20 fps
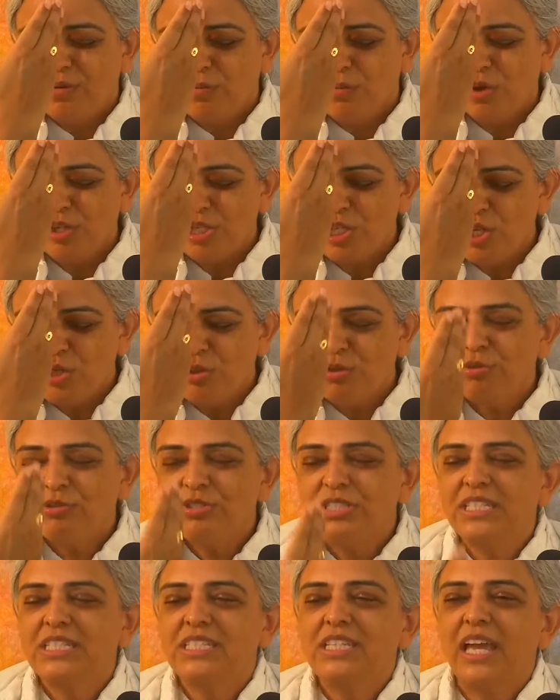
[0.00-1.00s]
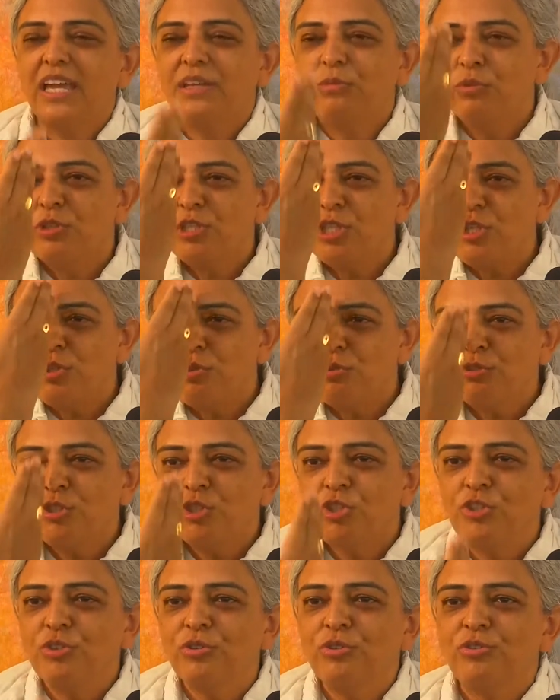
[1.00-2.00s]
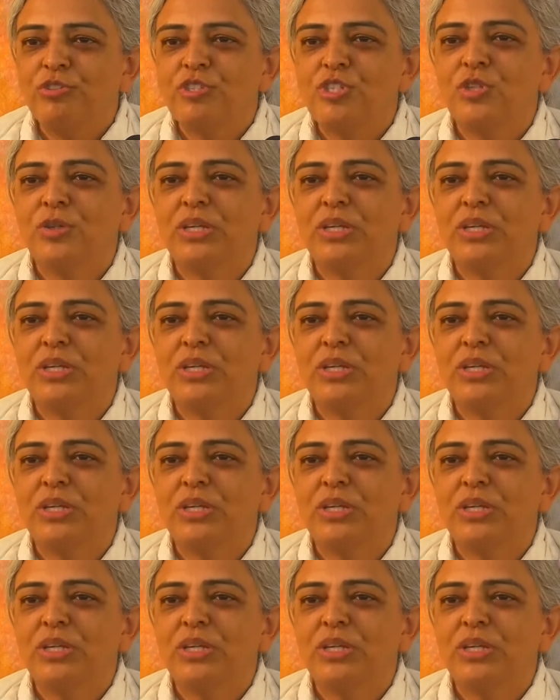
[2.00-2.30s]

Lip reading: what you decide, what you choose